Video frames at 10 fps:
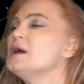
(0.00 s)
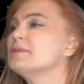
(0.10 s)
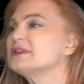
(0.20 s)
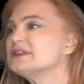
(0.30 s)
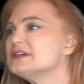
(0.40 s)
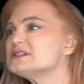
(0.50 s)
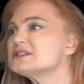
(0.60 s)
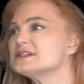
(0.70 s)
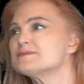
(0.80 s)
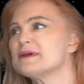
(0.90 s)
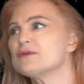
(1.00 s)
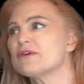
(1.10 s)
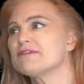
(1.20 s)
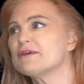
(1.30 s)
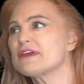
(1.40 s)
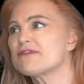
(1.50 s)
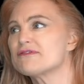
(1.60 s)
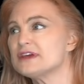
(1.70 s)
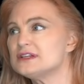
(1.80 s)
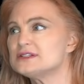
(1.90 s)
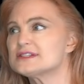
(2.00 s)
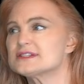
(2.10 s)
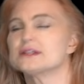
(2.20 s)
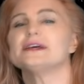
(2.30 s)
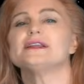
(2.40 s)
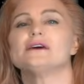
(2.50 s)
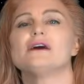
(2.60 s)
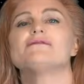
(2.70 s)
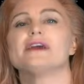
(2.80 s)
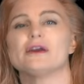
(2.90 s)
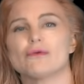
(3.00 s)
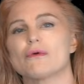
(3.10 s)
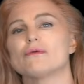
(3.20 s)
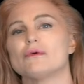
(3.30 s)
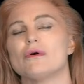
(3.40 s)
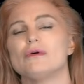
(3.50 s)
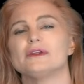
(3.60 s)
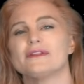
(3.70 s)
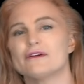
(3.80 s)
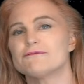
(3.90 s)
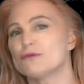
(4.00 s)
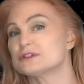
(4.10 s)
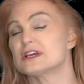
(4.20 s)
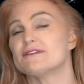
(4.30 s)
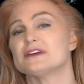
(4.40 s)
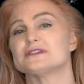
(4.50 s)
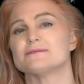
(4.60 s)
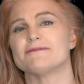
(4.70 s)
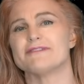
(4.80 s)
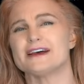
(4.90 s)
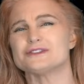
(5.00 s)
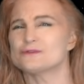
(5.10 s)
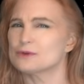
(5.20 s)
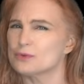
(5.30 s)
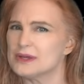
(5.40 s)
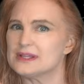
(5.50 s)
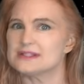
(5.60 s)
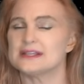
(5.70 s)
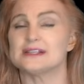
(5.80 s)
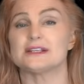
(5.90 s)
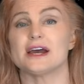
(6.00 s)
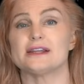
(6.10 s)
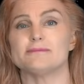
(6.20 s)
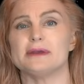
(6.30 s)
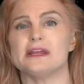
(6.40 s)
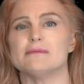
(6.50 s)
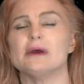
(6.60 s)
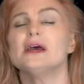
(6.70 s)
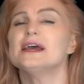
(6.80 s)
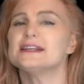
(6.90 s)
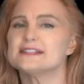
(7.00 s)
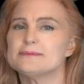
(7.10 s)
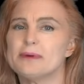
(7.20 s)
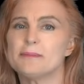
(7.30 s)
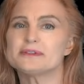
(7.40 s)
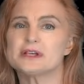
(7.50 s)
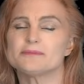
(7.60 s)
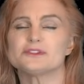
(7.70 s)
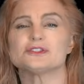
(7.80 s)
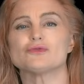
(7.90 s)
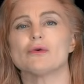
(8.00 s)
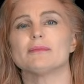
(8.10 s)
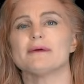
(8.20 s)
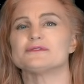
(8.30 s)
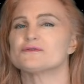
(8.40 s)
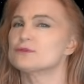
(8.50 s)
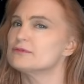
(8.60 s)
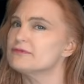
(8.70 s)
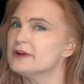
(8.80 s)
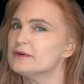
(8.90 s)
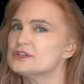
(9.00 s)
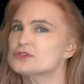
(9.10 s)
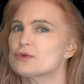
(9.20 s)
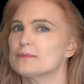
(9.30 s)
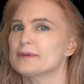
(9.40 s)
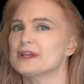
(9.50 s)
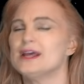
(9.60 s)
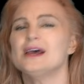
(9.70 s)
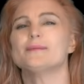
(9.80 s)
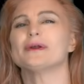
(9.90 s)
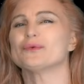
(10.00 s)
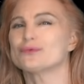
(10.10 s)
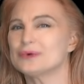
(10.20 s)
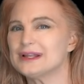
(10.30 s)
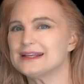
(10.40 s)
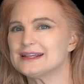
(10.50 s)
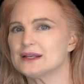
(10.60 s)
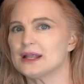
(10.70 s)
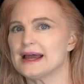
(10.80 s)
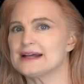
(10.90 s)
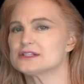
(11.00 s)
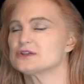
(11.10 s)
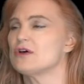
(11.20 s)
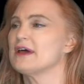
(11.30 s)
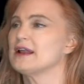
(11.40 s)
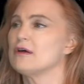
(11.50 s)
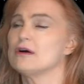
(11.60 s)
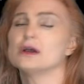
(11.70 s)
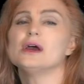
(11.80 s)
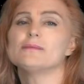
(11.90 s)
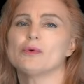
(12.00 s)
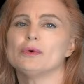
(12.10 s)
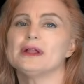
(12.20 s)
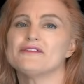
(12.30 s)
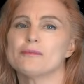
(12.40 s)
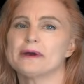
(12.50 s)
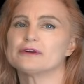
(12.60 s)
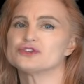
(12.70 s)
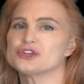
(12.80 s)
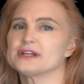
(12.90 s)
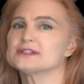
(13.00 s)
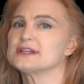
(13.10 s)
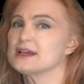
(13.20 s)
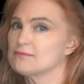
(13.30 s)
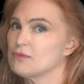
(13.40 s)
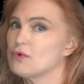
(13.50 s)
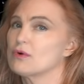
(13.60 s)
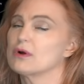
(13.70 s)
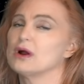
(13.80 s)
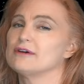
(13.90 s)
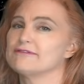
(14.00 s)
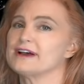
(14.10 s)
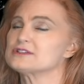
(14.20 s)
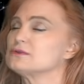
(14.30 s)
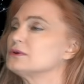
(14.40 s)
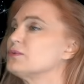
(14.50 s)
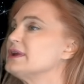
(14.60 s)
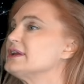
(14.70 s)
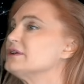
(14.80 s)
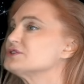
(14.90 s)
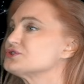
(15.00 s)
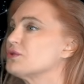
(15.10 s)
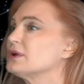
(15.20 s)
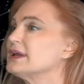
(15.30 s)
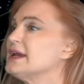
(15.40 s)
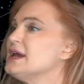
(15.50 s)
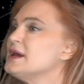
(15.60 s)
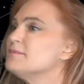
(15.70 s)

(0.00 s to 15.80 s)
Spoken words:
But this has been a very thin slit of a coronal hole, and therefore it's giving us some fast solar wind that's in a tight beam. It did bump us up to storm levels for a very short bit, but it really didn't last all that long. But we'll have a better chance to get more fast solar wind here shortly.